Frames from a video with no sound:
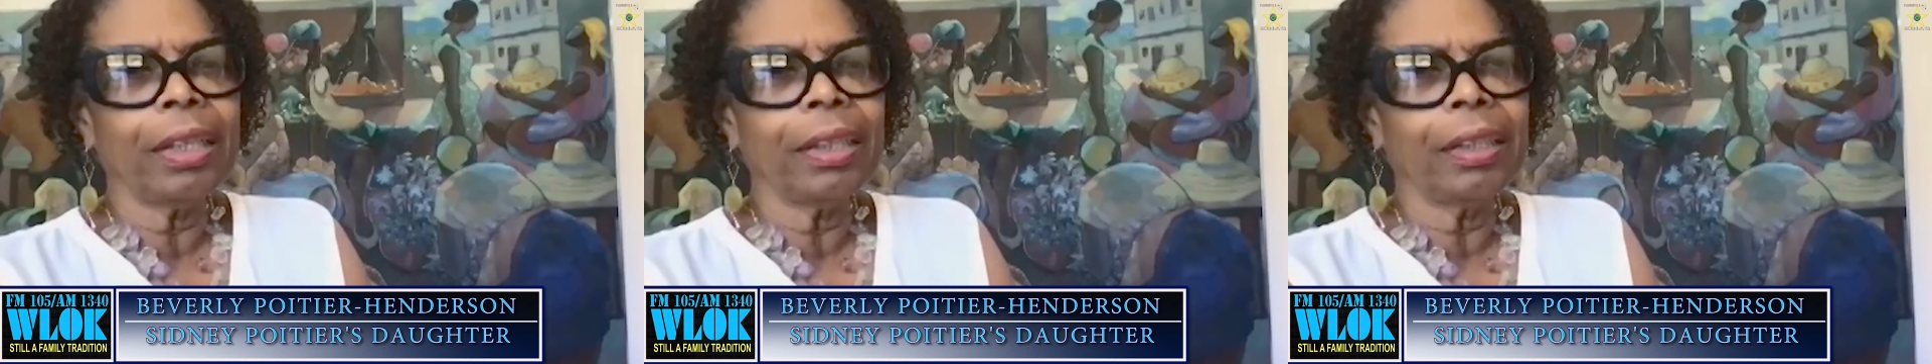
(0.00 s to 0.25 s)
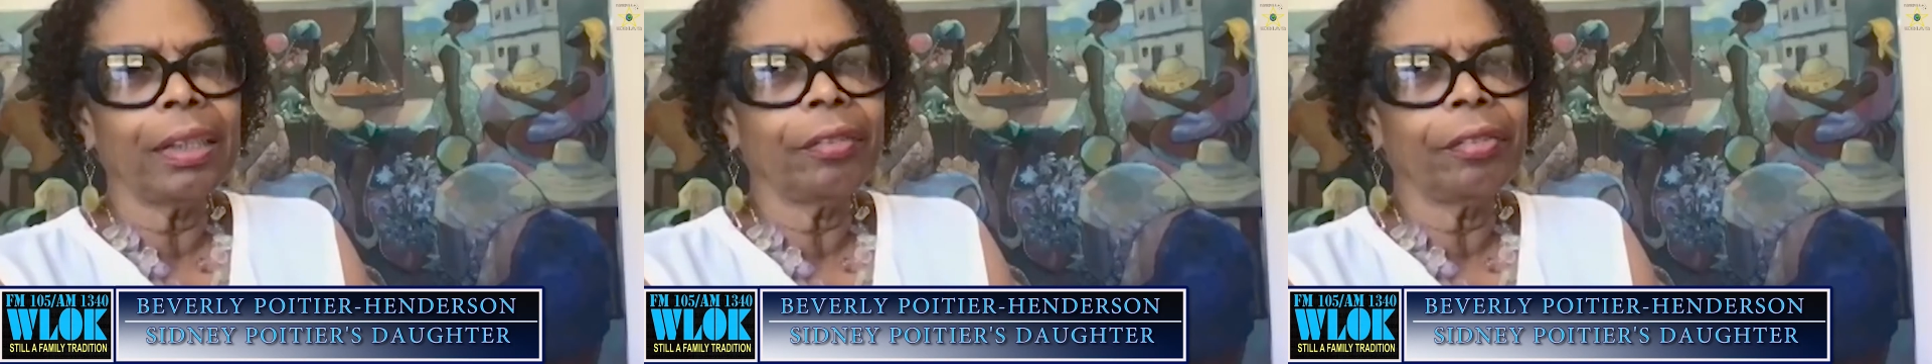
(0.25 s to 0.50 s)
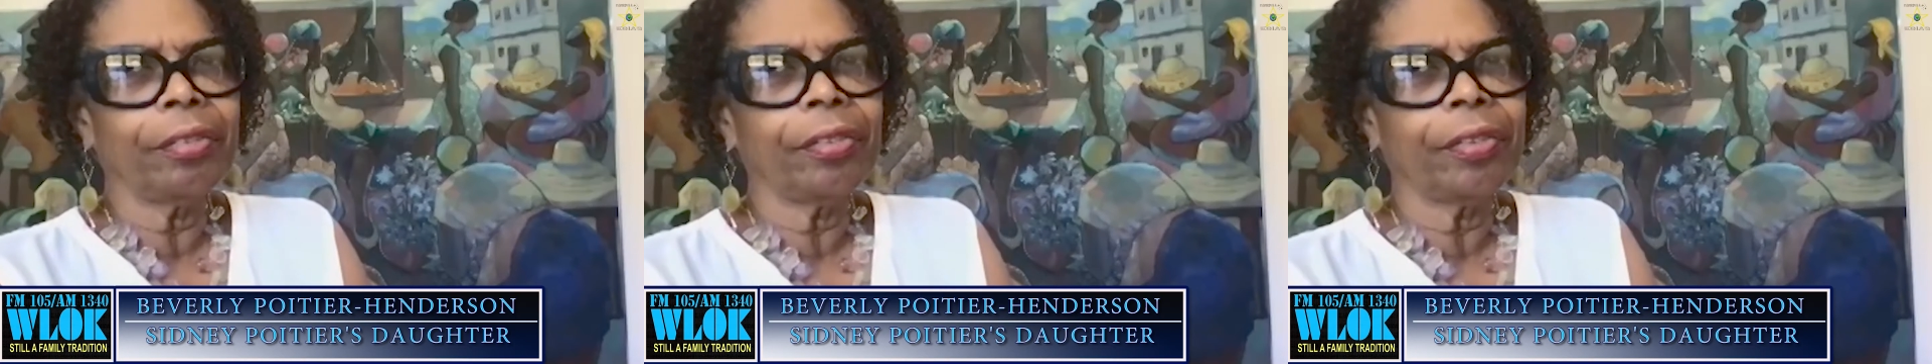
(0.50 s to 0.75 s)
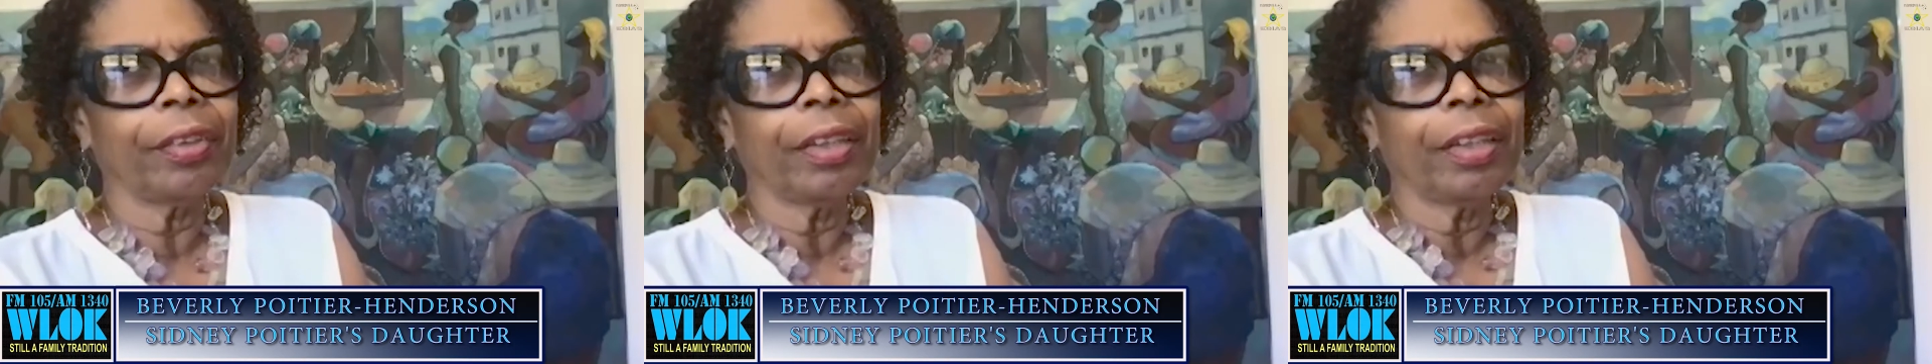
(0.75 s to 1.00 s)
as if
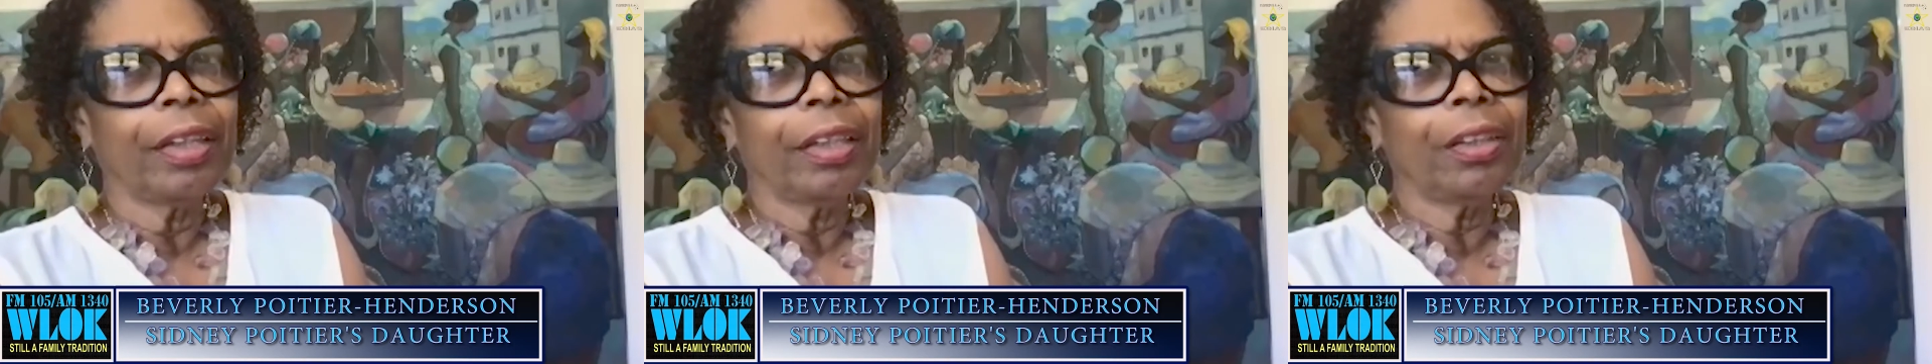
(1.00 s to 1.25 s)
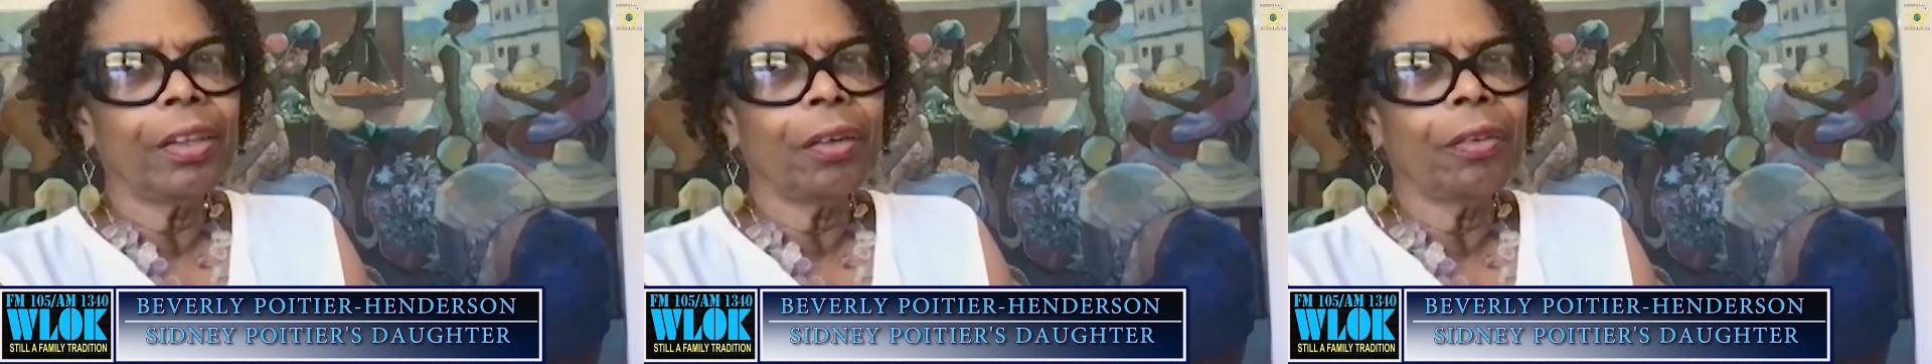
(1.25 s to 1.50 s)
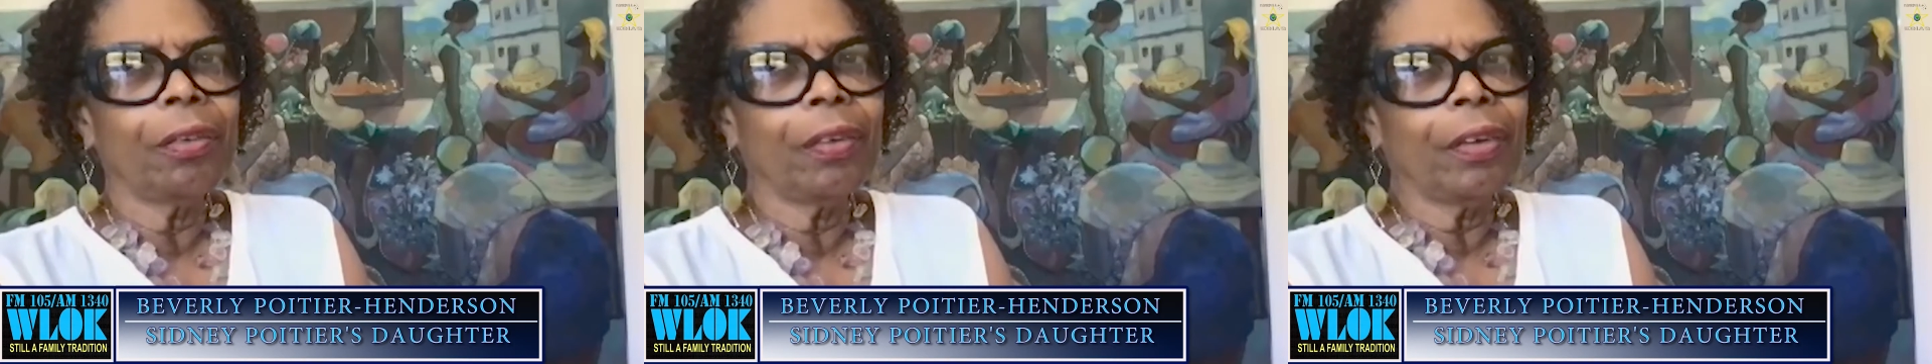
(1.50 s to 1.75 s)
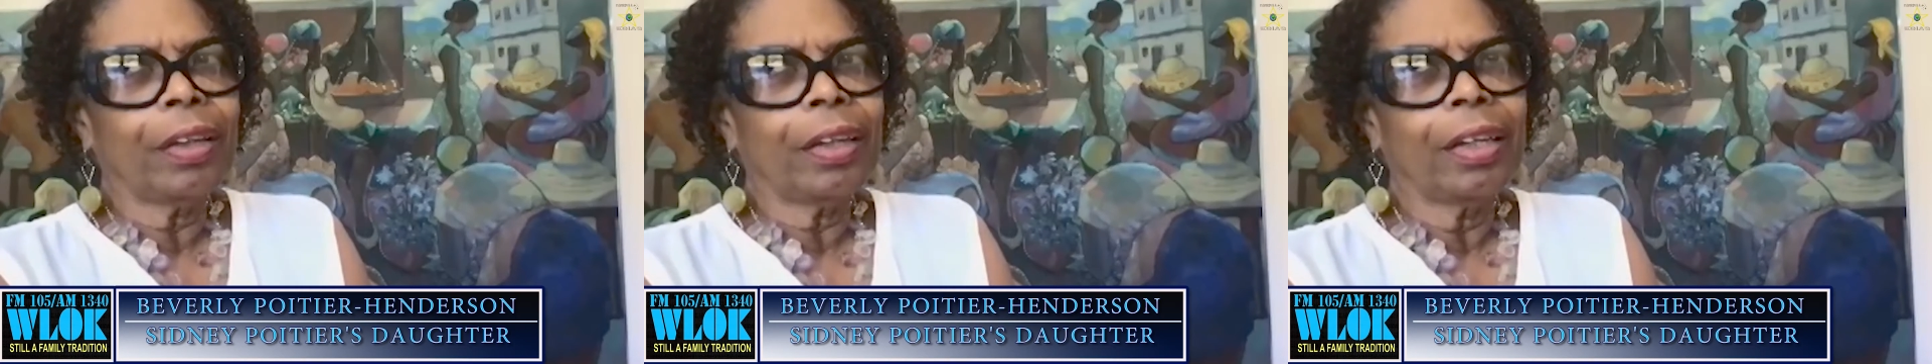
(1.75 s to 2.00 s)
you know